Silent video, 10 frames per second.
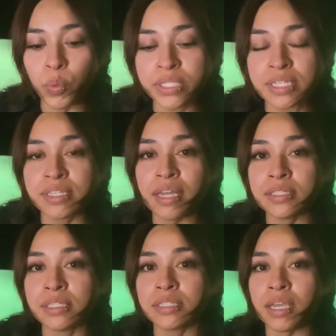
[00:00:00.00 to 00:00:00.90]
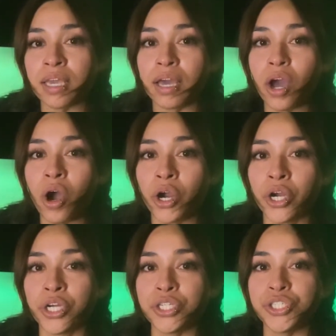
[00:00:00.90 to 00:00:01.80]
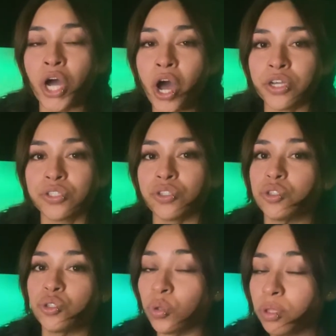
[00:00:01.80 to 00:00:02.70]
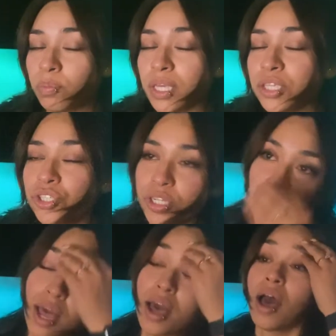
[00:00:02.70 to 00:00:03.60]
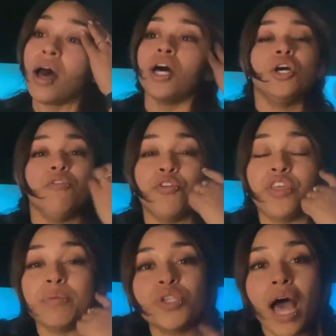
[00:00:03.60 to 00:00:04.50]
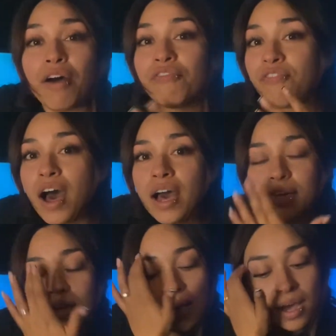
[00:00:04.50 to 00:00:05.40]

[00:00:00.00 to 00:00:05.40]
we decided to take our dogs to the beach for them to have fun.